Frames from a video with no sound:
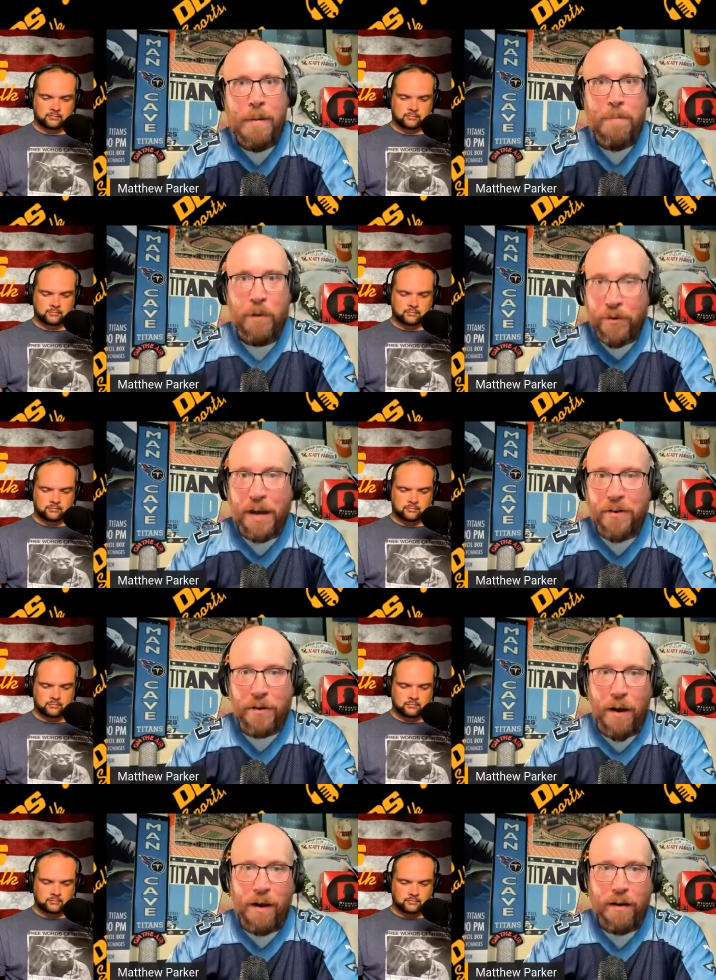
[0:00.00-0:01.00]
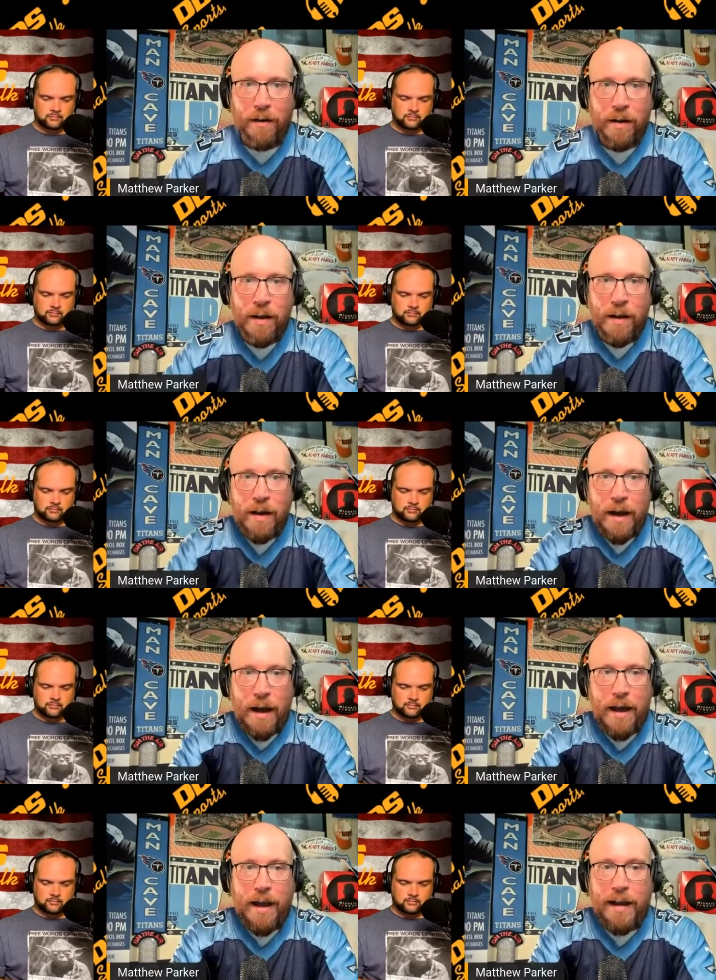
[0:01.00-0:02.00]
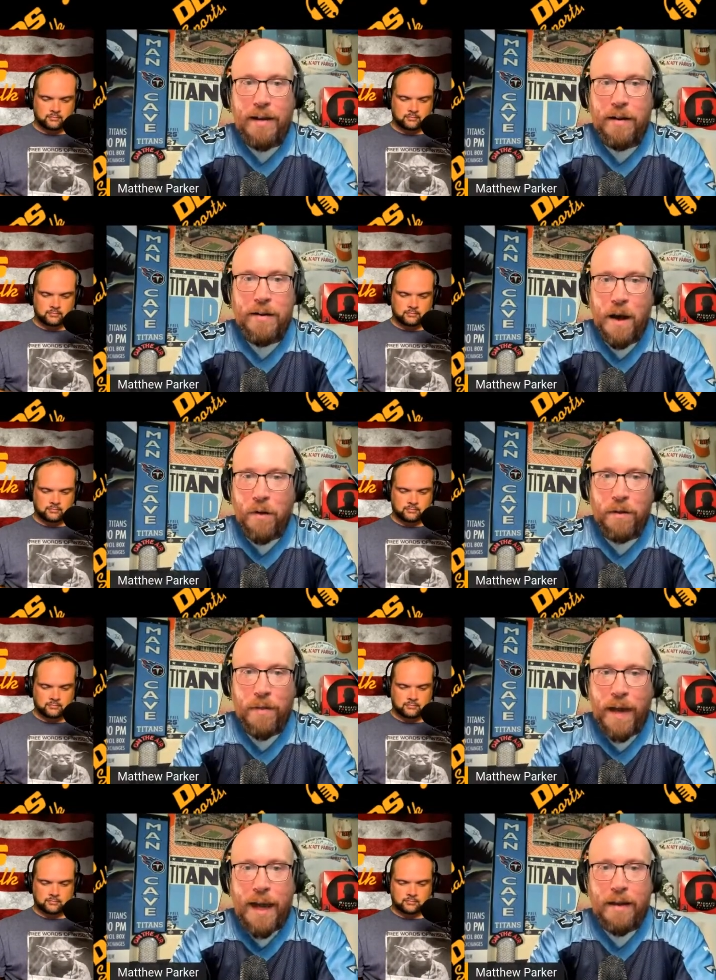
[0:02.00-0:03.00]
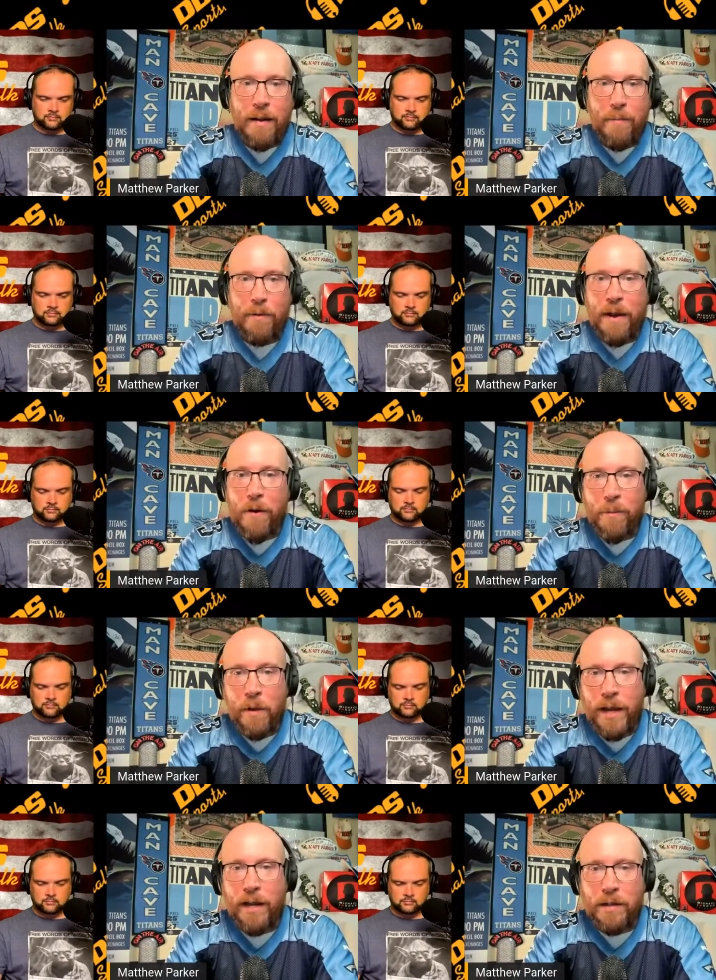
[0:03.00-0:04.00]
Speaker 1: Those guys are gone. And not only that, but they are playing a